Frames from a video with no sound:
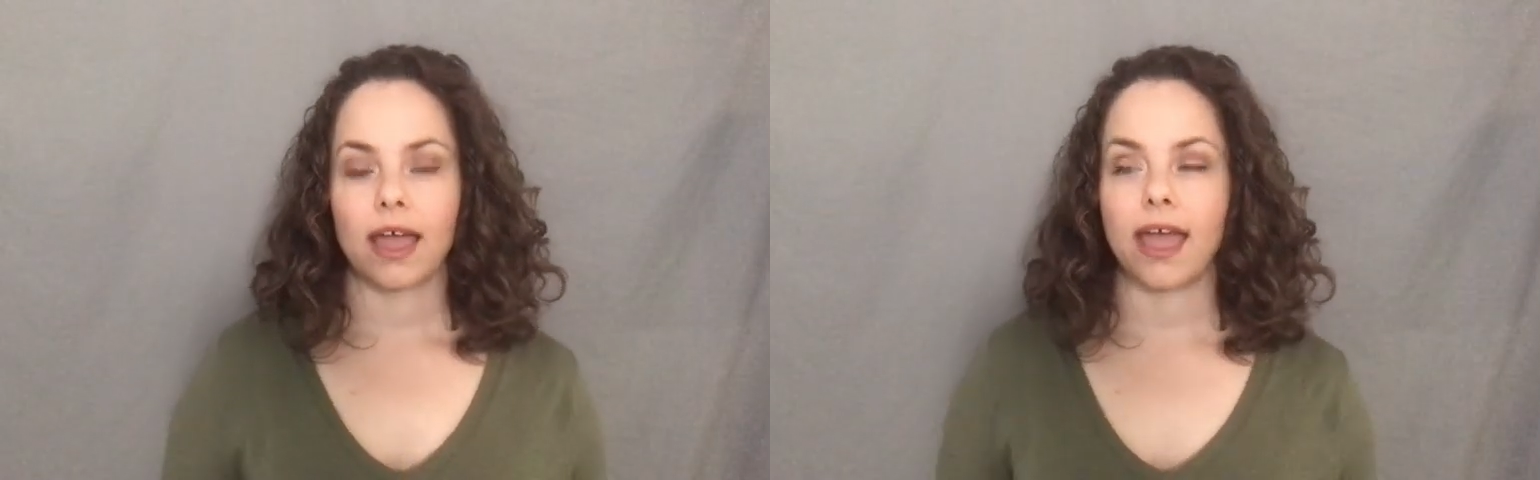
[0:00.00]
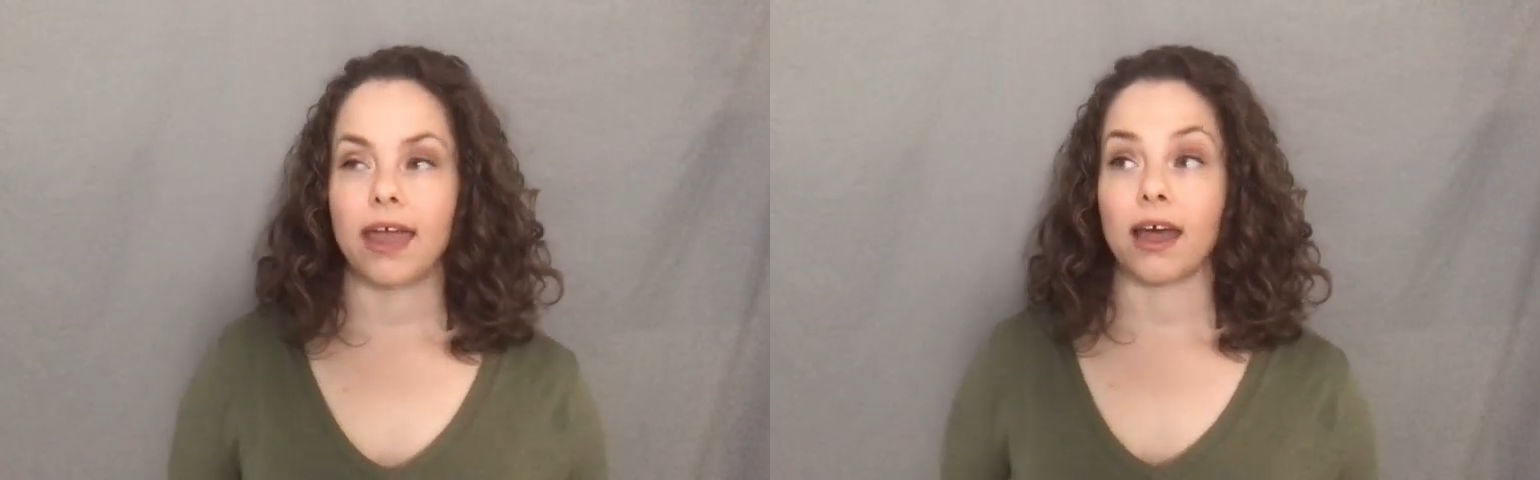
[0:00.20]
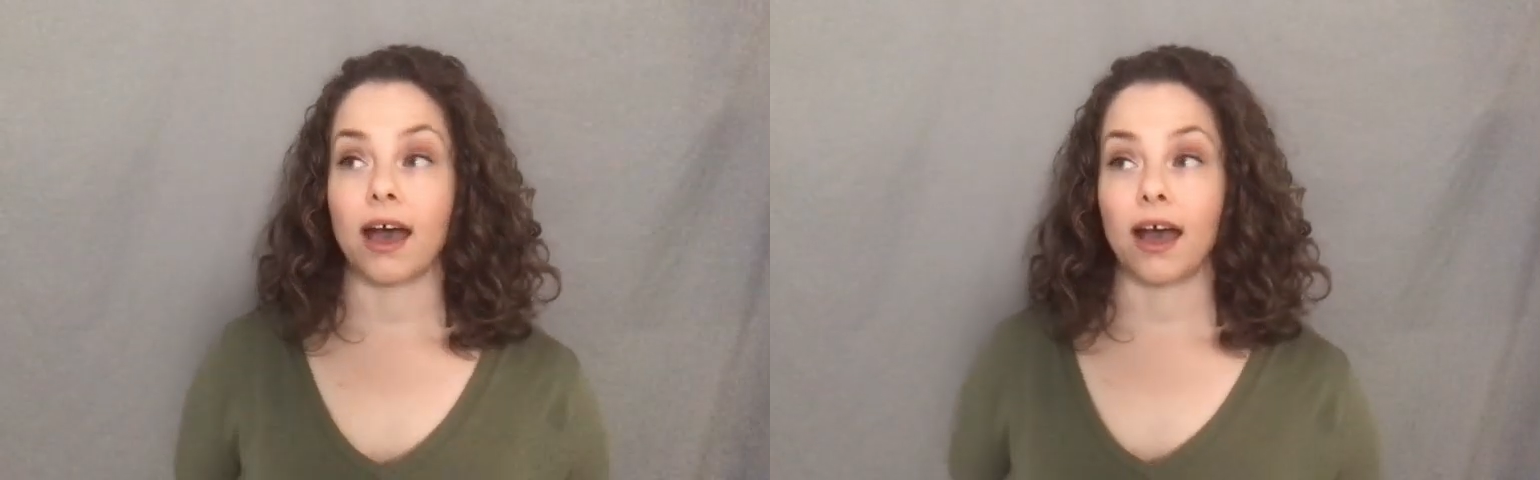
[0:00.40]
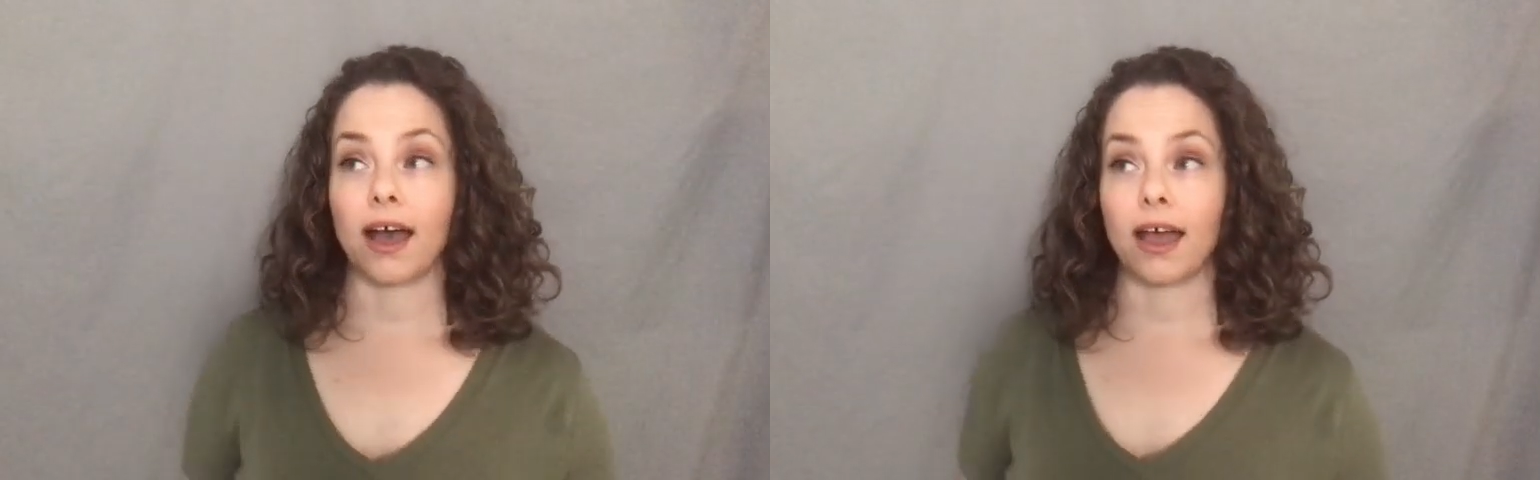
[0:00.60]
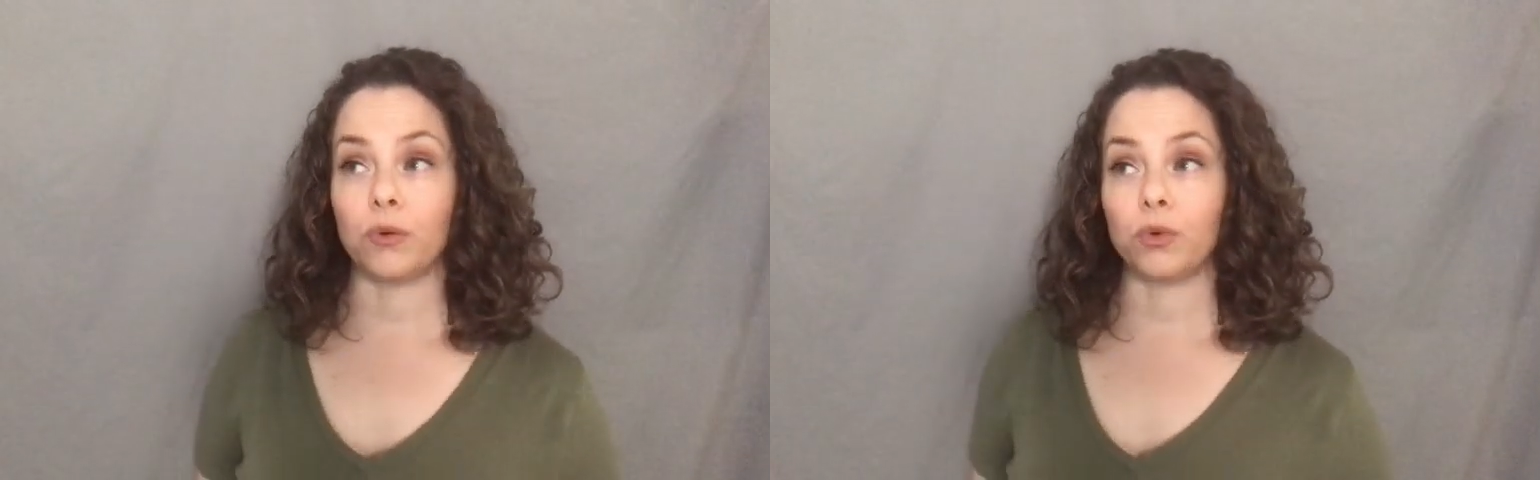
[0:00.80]
And
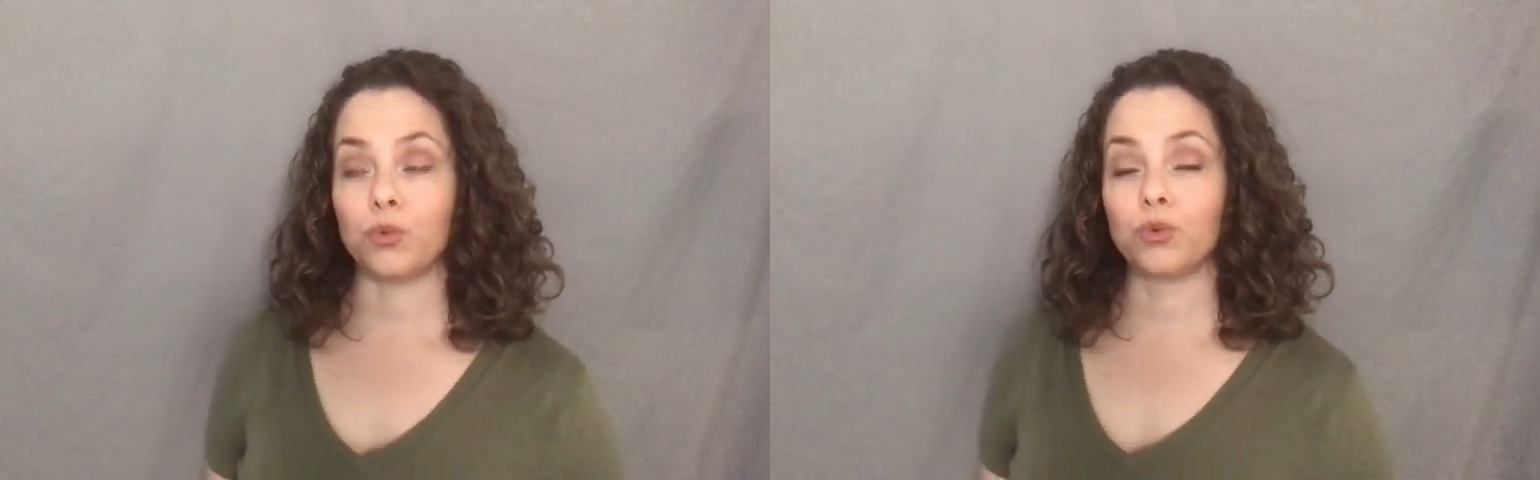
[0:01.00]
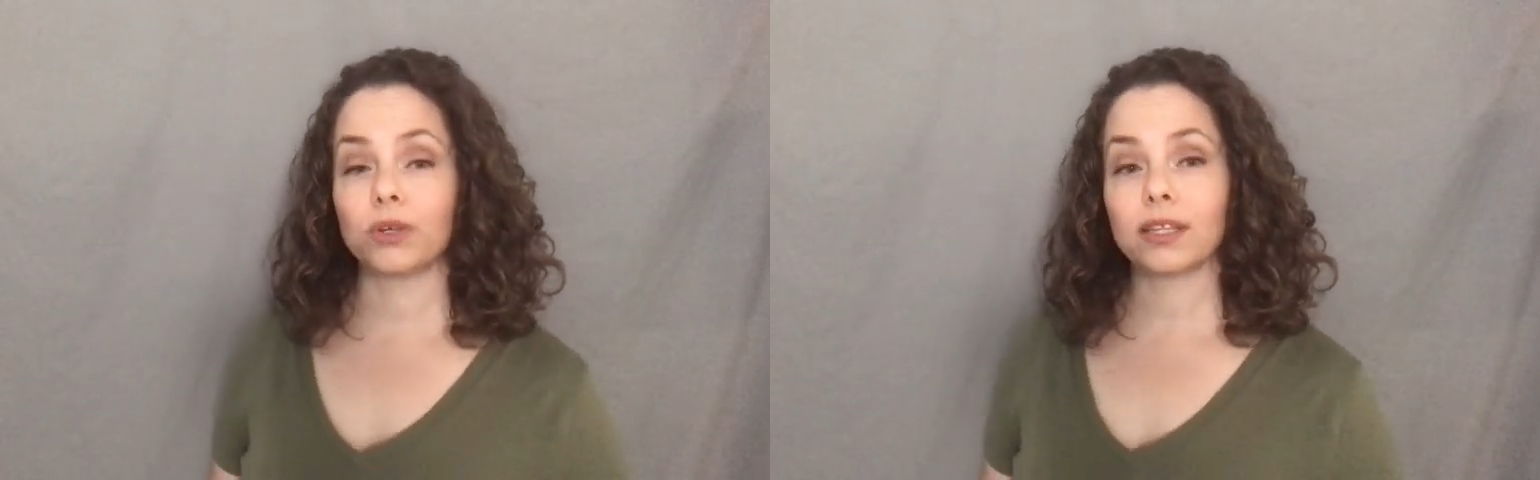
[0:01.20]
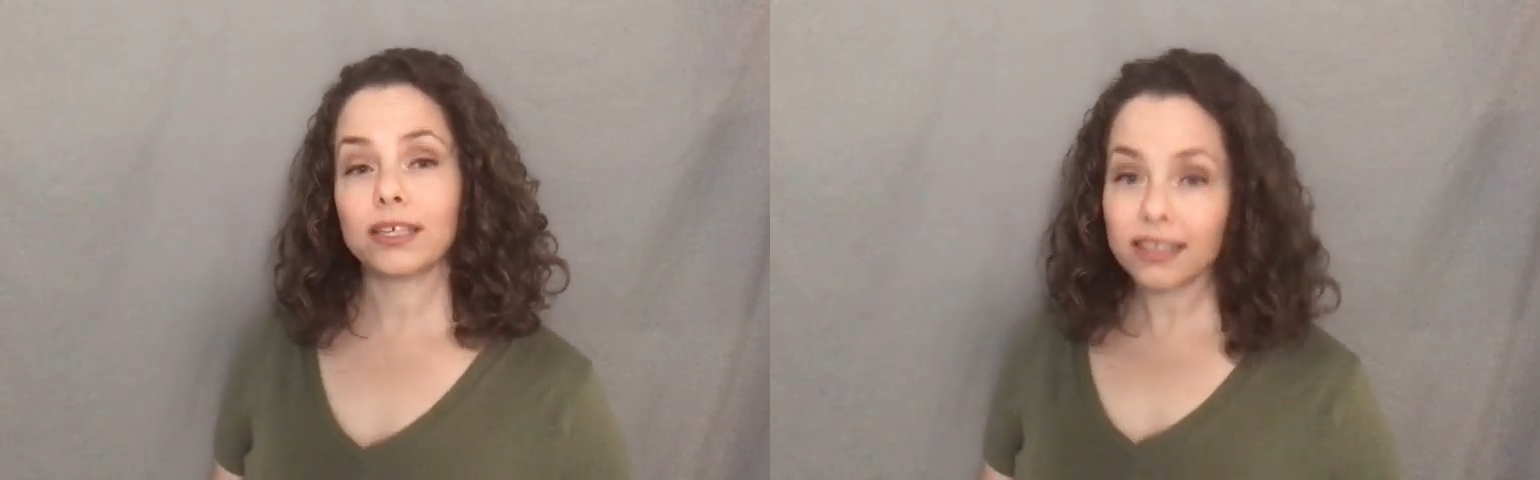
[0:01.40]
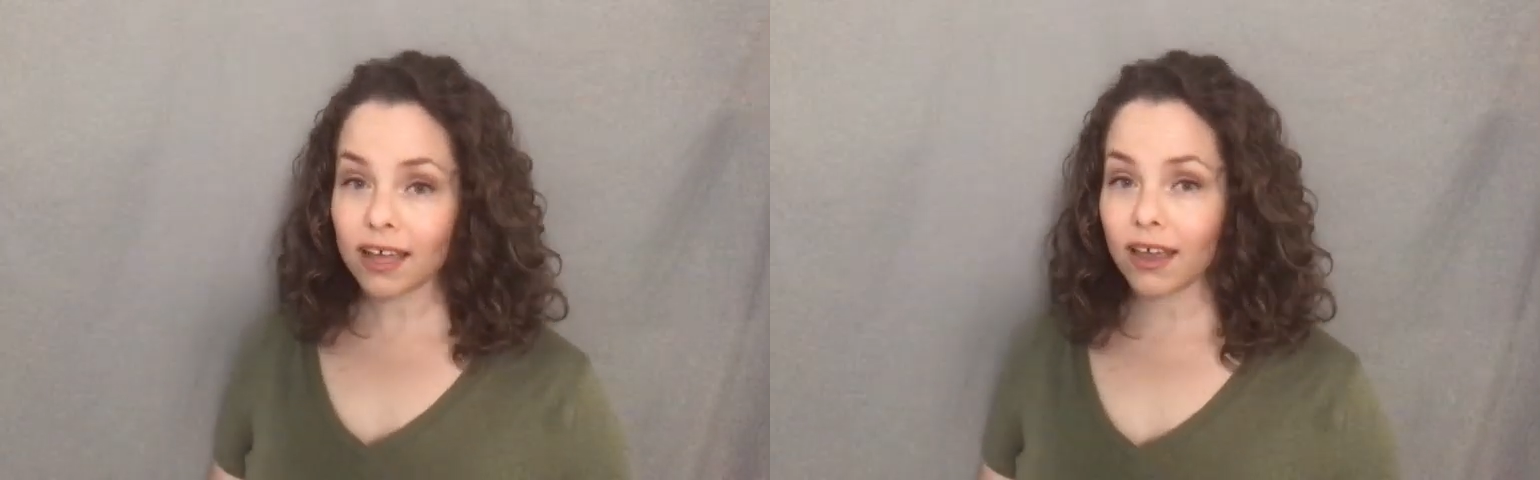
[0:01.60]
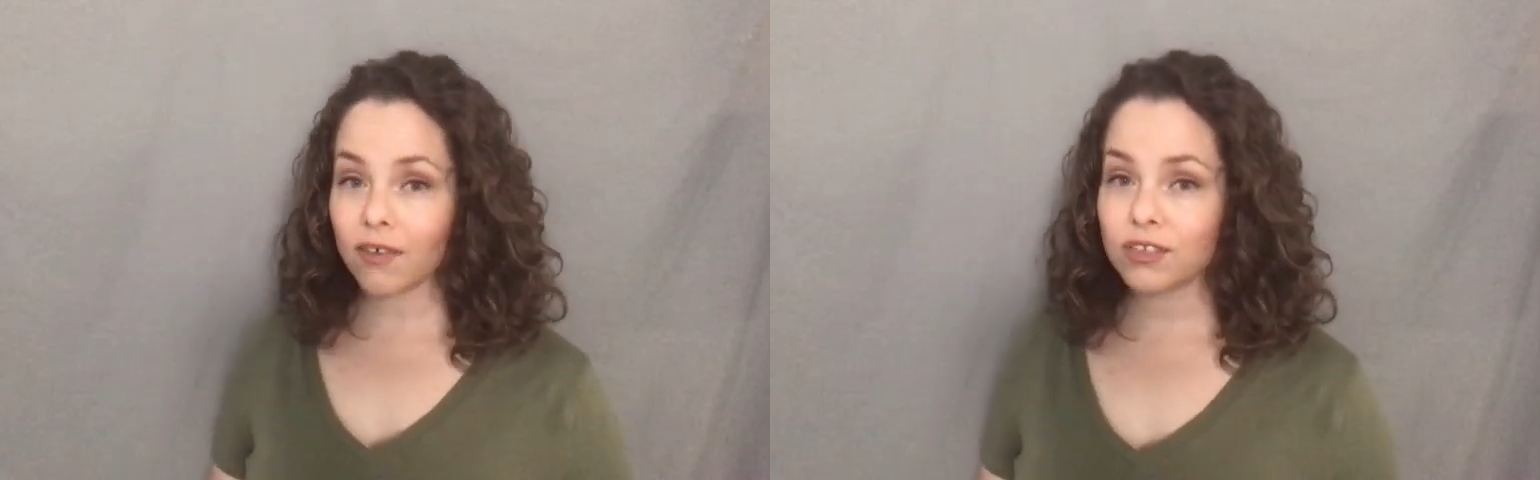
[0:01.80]
I would really
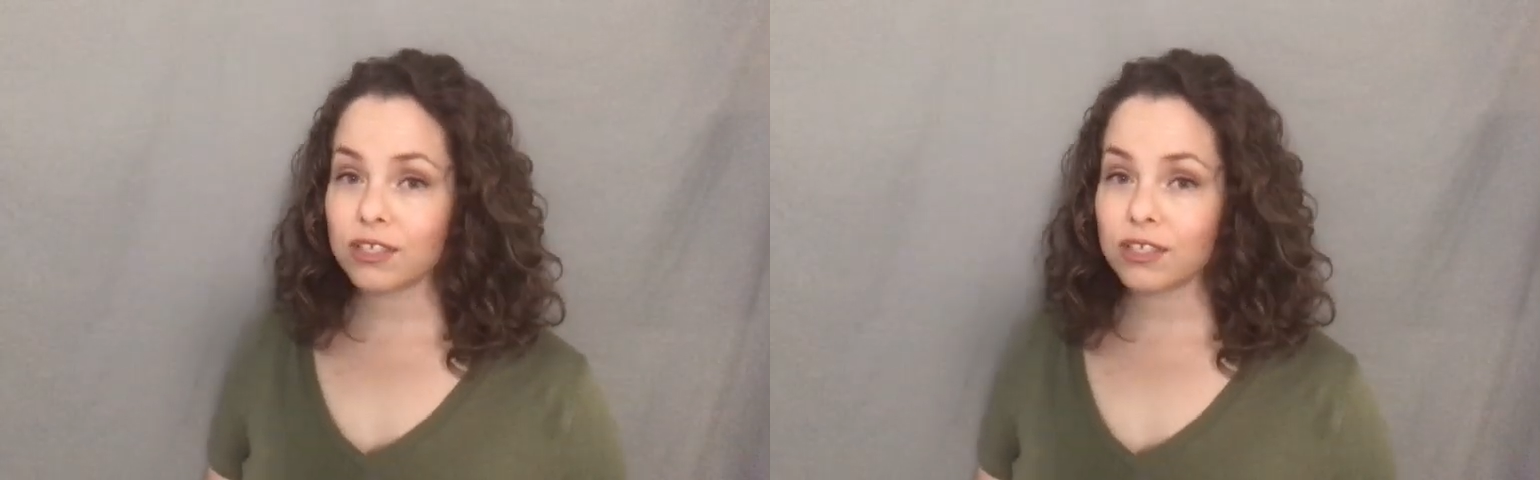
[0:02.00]
love